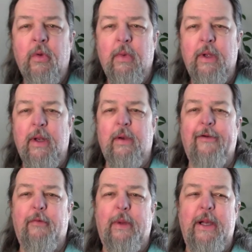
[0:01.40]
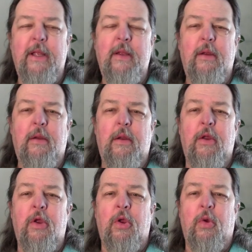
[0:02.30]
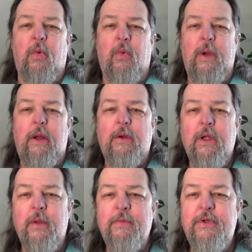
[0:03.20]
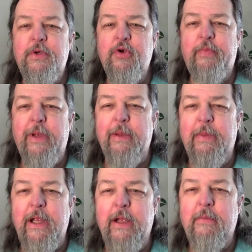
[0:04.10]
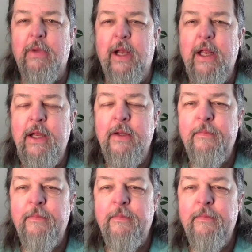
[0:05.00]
Well, hello everybody. Welcome to PBM Money.